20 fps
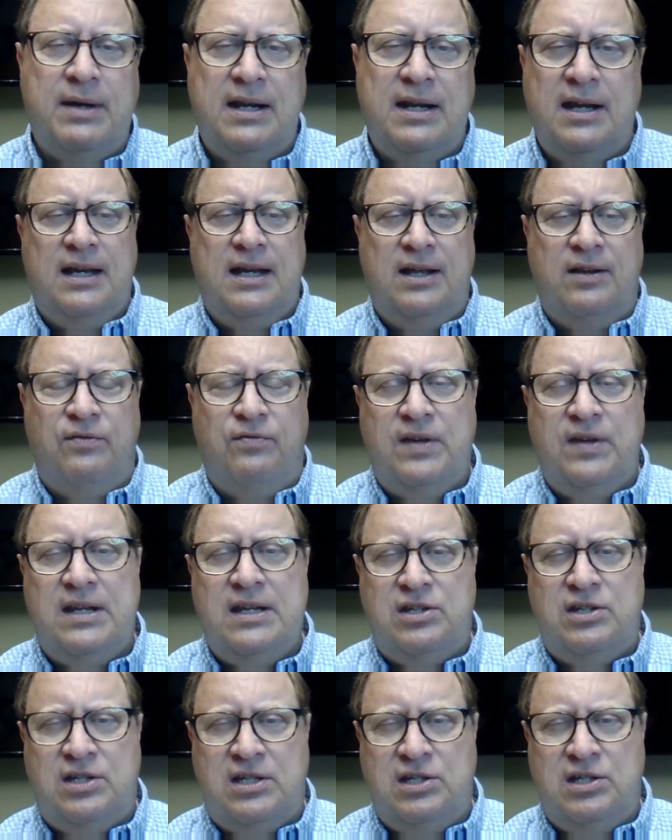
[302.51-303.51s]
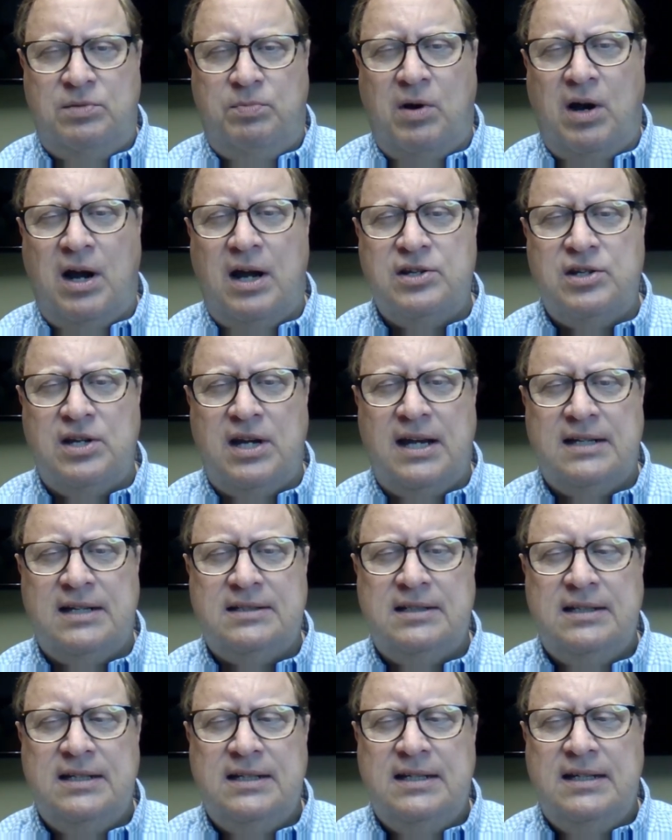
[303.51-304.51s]
in and finish these projects.
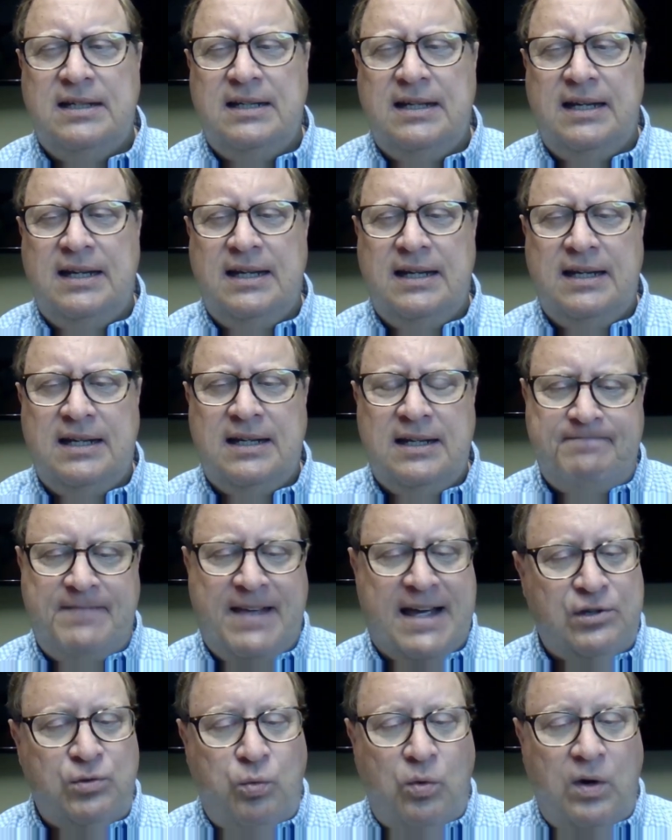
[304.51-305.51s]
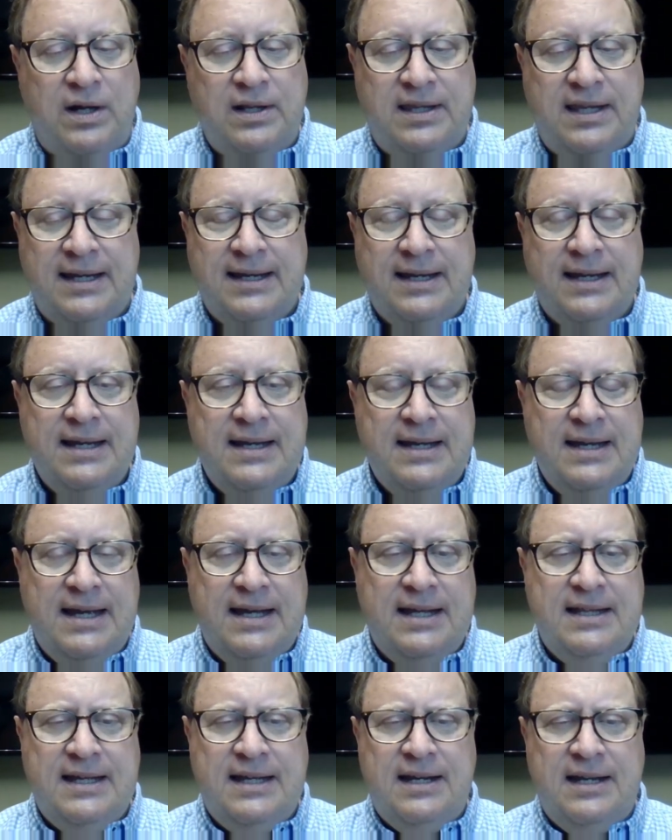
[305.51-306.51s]
And that's one thing.
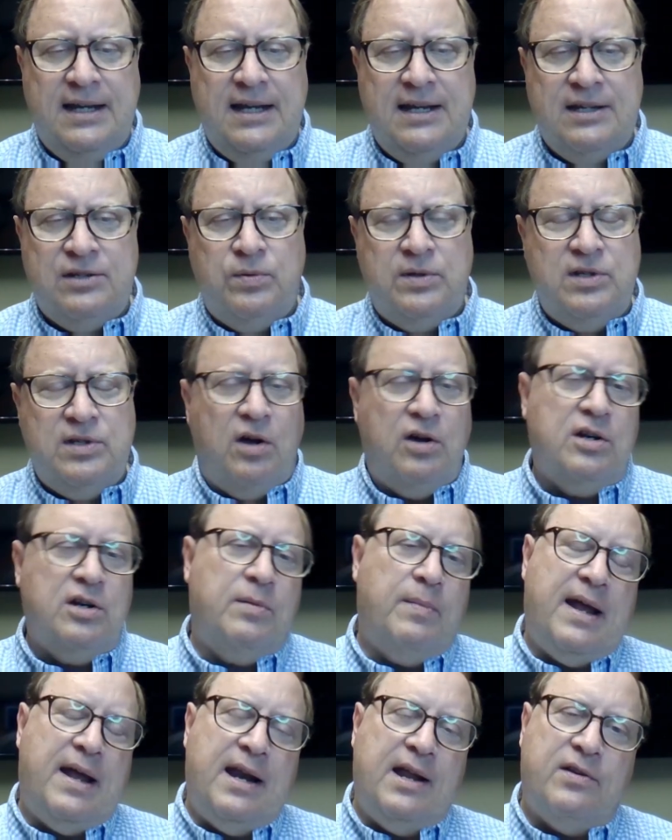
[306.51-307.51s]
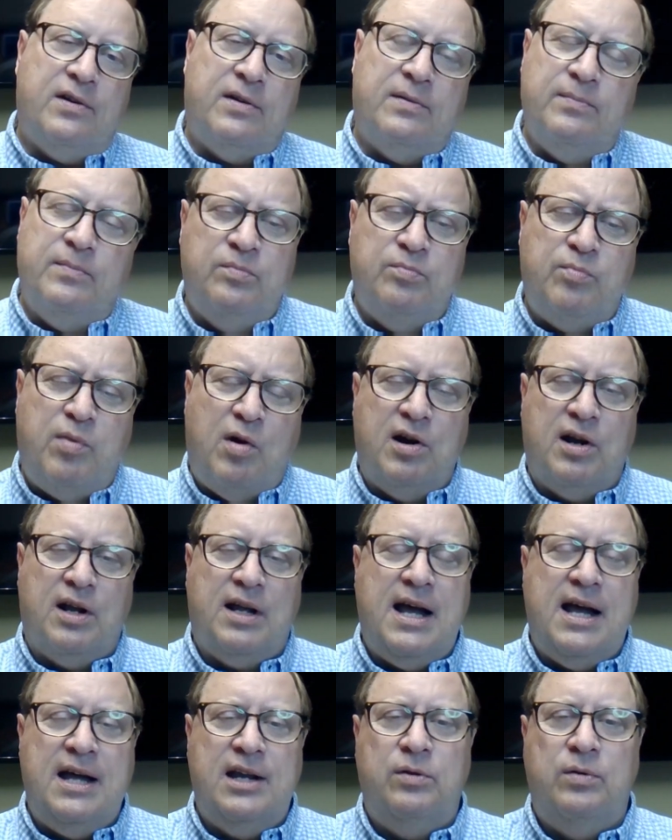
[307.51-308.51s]
And then, as we talked about, other part of
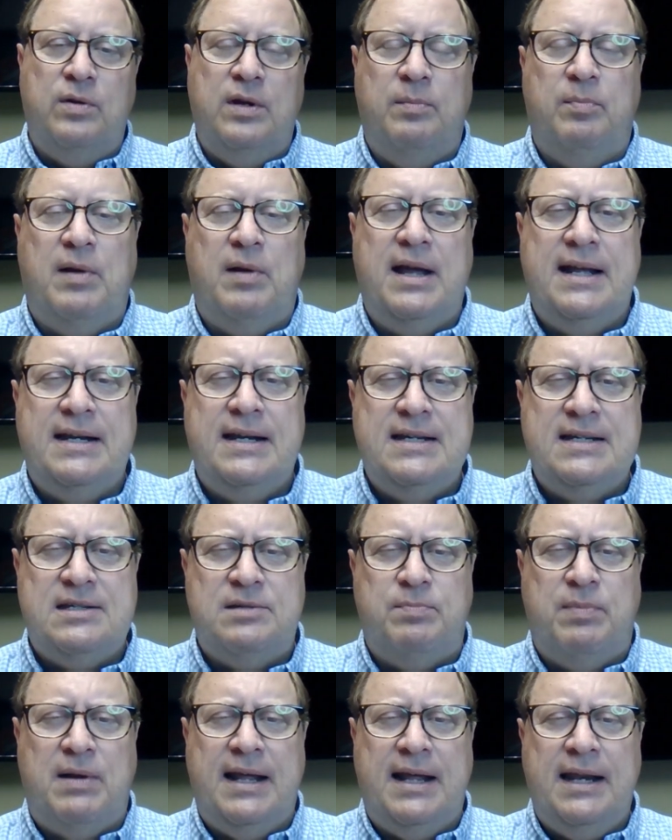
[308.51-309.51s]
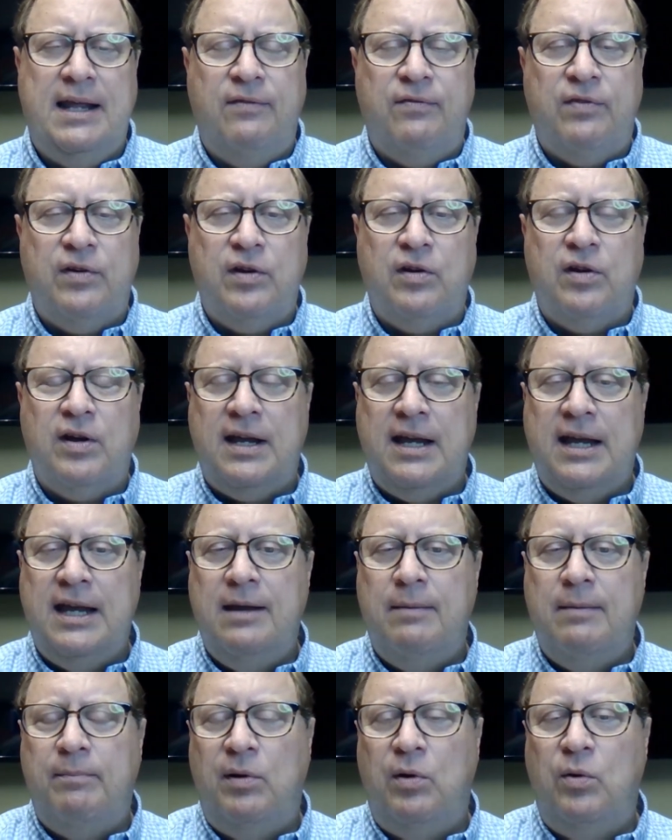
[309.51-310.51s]
continuity planning is planning for your key
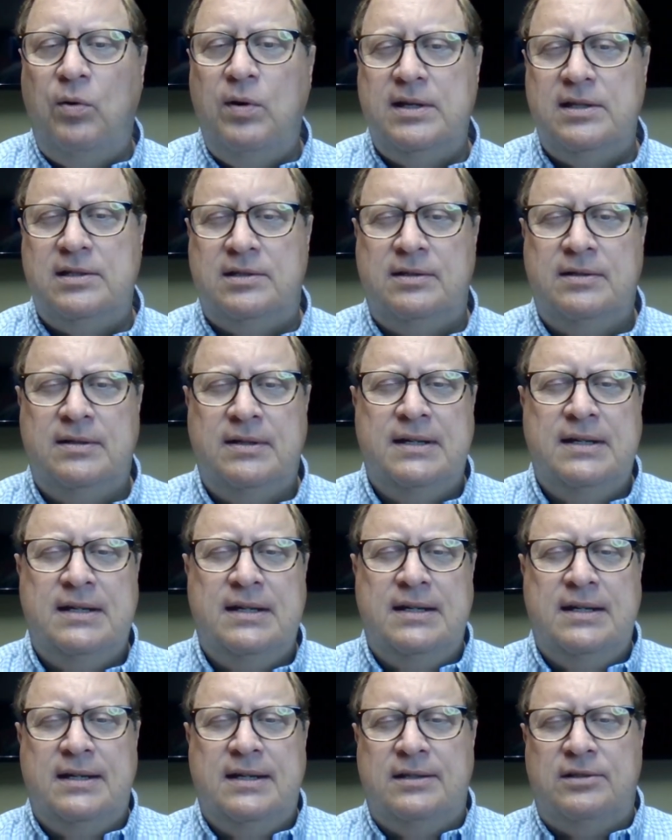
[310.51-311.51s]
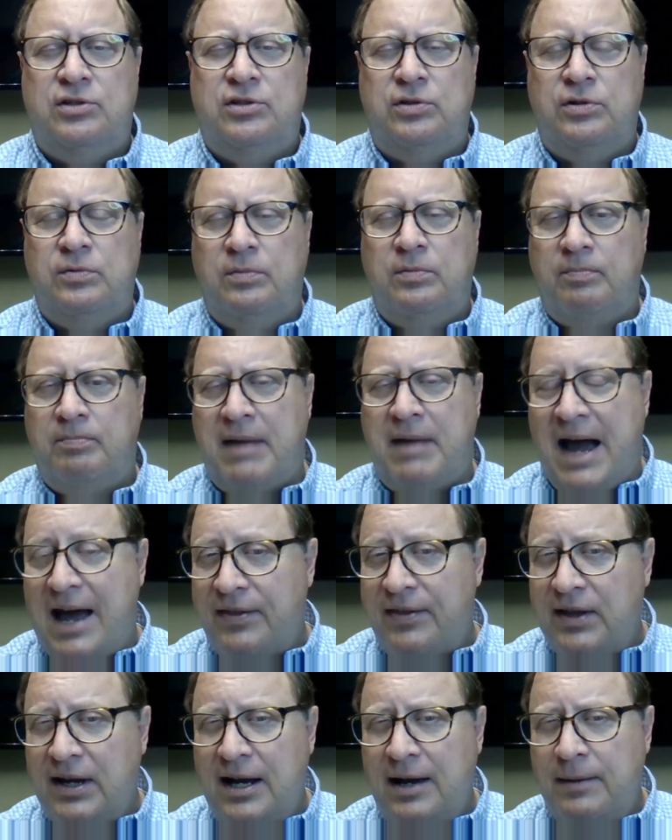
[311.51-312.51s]
employees to buy
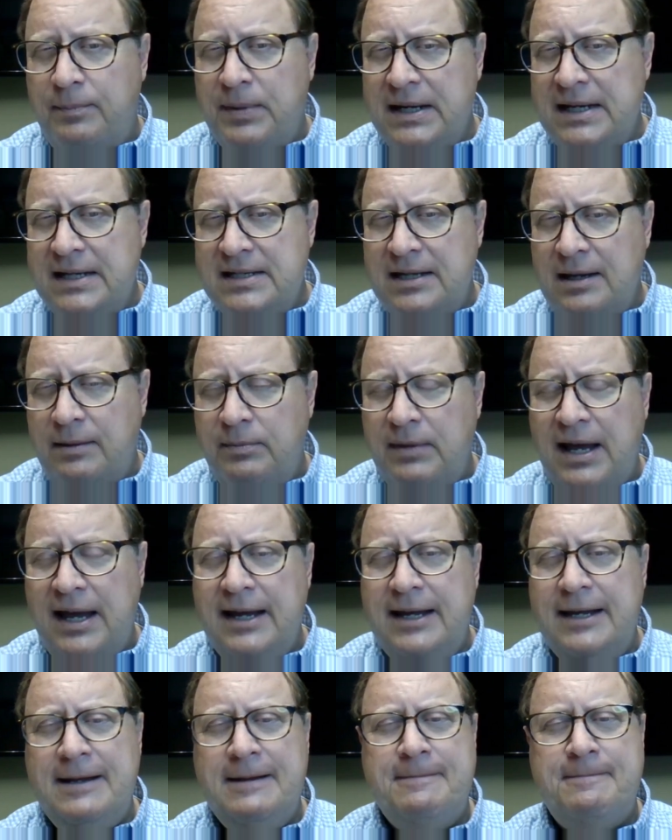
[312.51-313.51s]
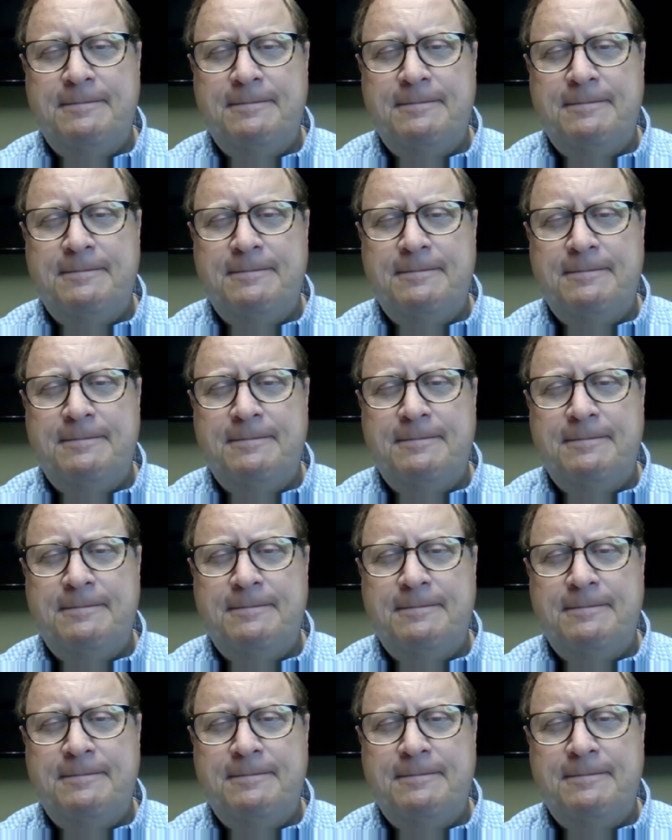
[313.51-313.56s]
the company someday,